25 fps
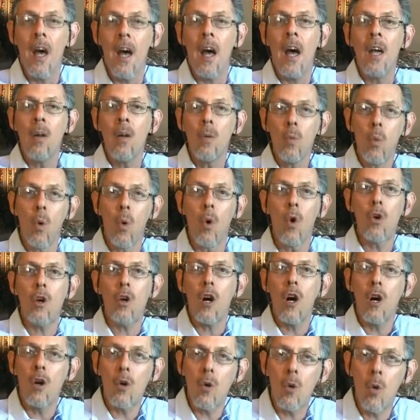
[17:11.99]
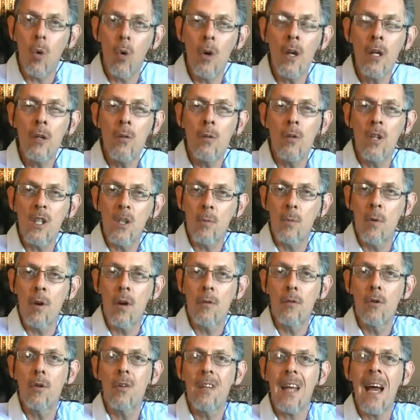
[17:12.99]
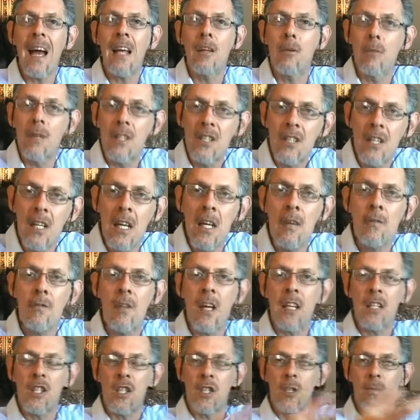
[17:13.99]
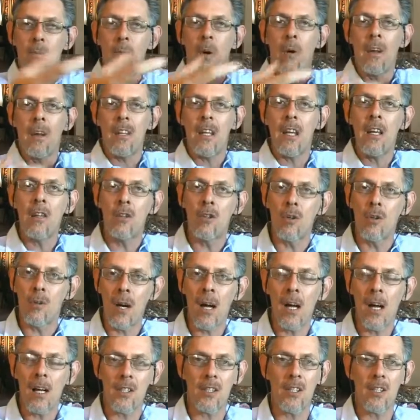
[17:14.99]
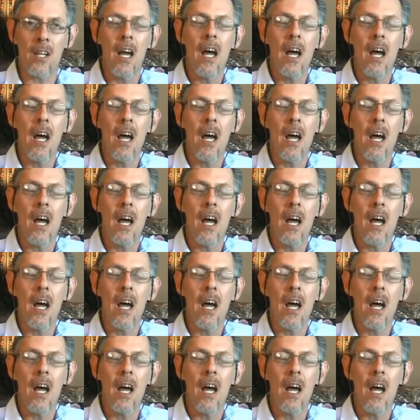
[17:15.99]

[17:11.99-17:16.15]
and walk according to the Spirit of truth and receive that Spirit into us.